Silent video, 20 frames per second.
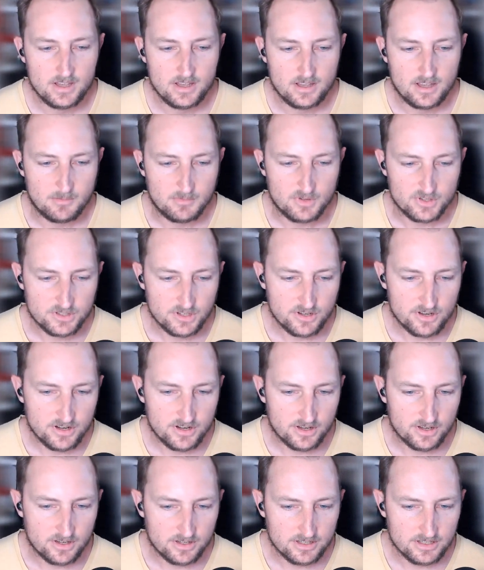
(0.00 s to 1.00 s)
I'm also going
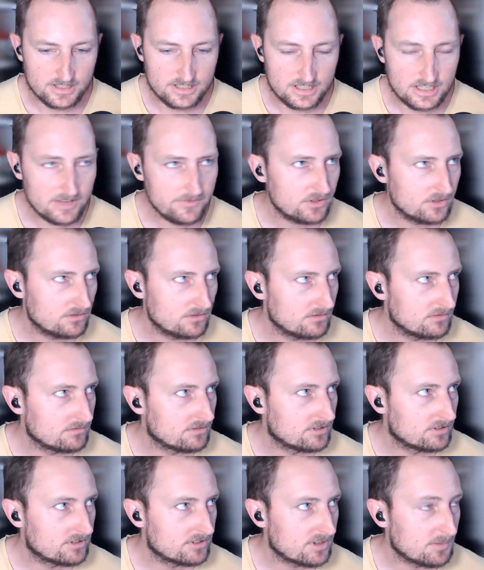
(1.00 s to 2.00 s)
to give
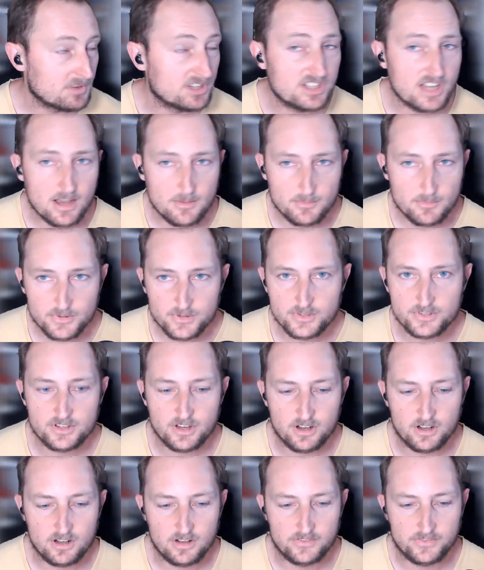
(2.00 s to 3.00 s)
you some examples
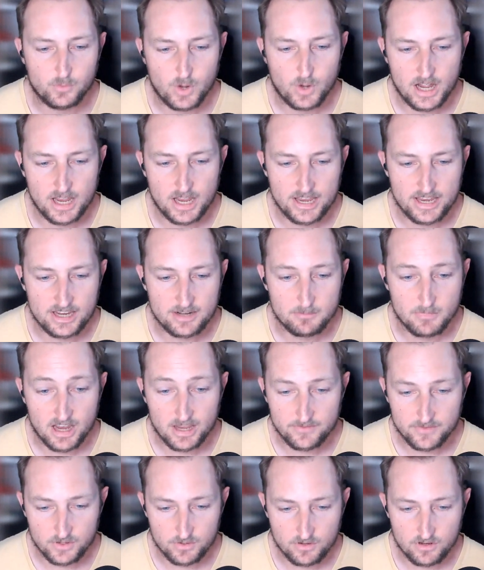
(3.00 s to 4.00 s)
of why, in
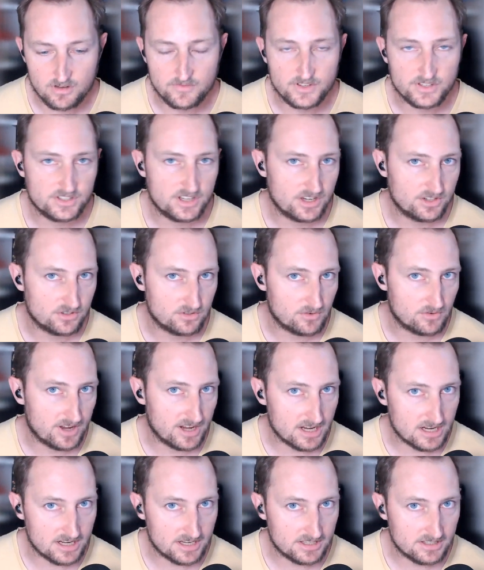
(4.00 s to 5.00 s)
my view, conversational
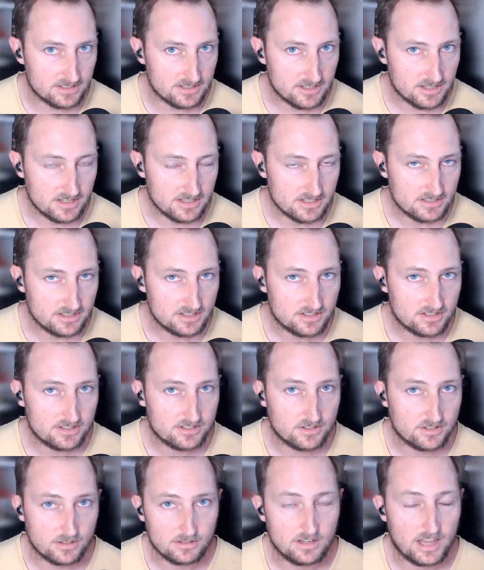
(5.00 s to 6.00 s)
AI is
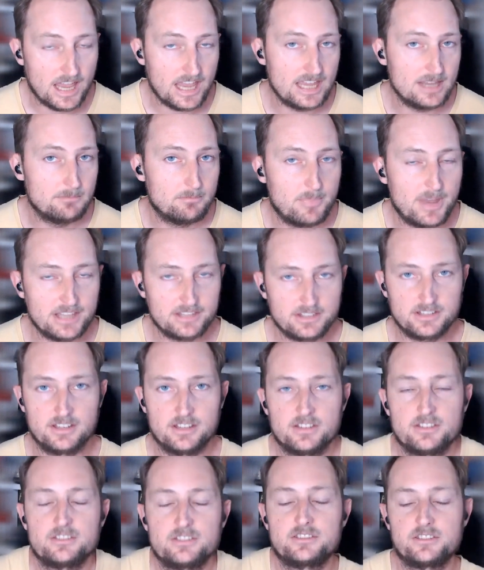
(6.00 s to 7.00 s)
still a
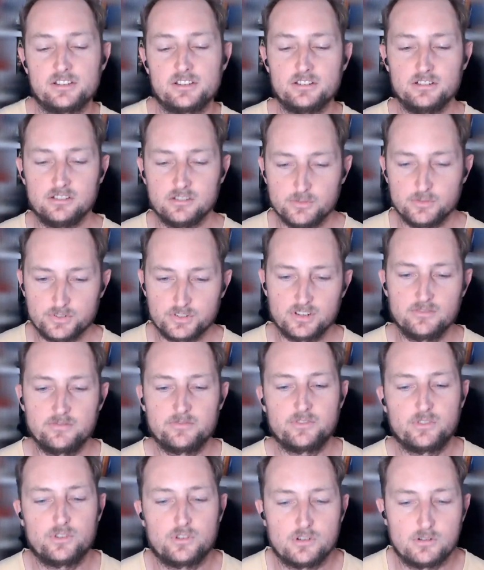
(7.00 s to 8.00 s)
better solution
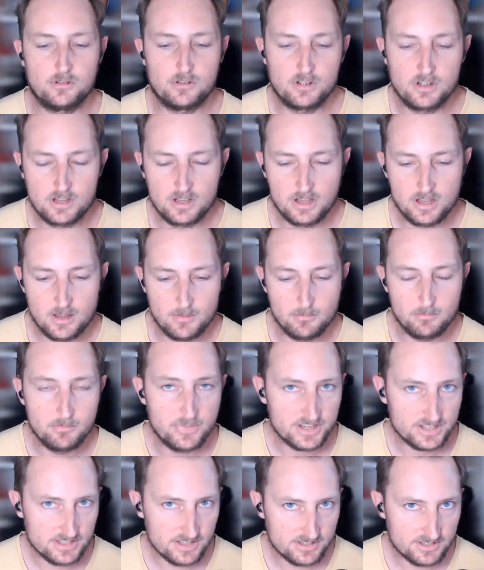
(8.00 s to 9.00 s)
for
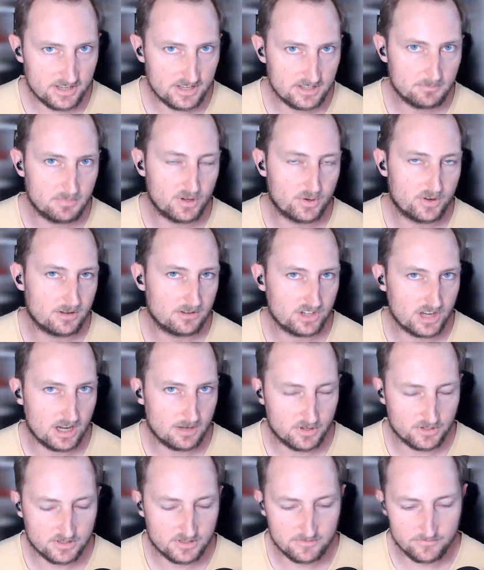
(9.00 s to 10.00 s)
businesses building
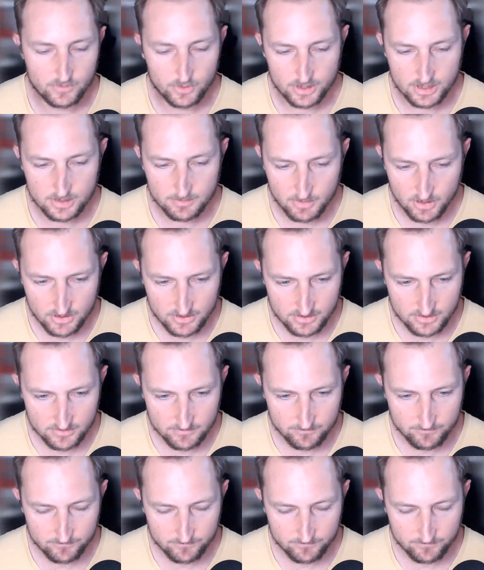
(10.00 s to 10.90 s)
chatbots and voice bots,